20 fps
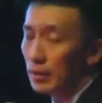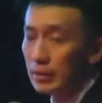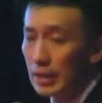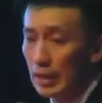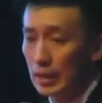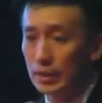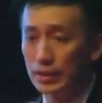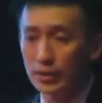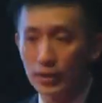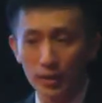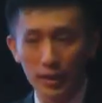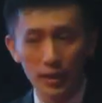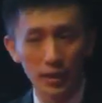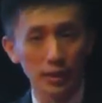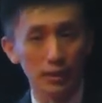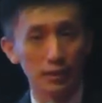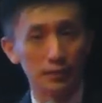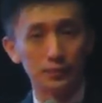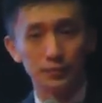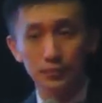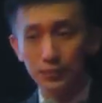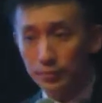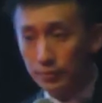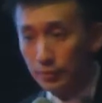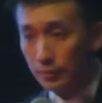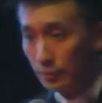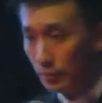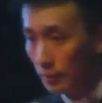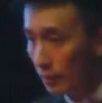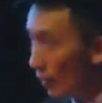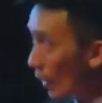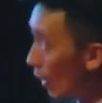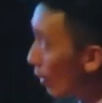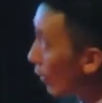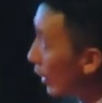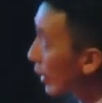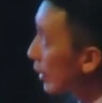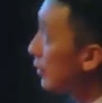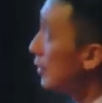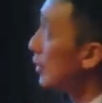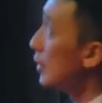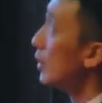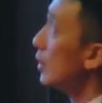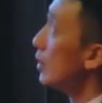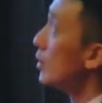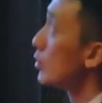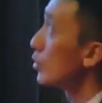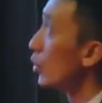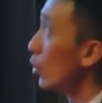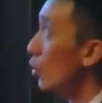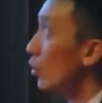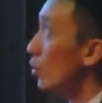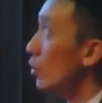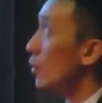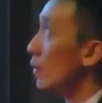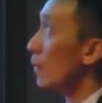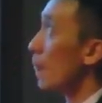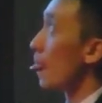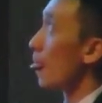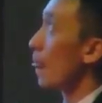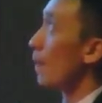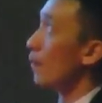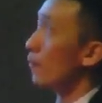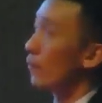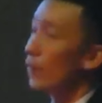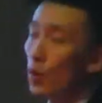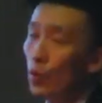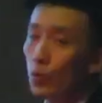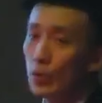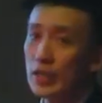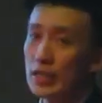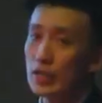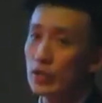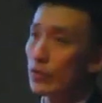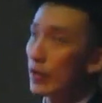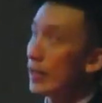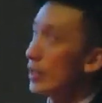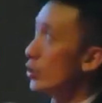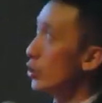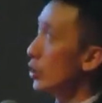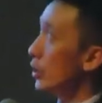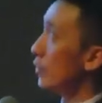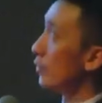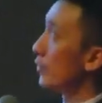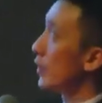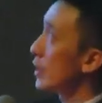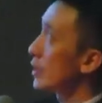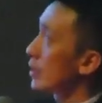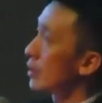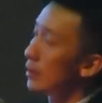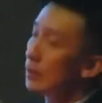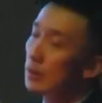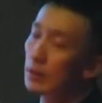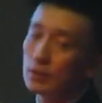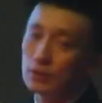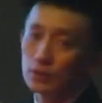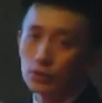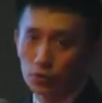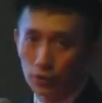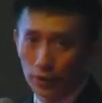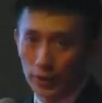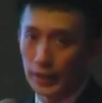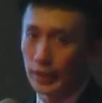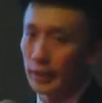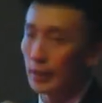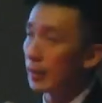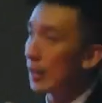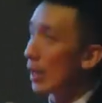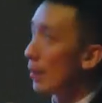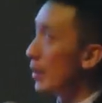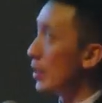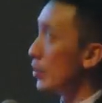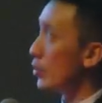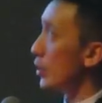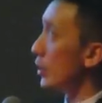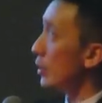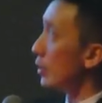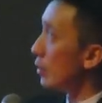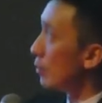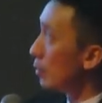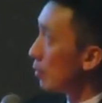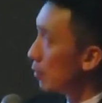That is the key. Right? So, four winning strategy. First, training, like I mentioned.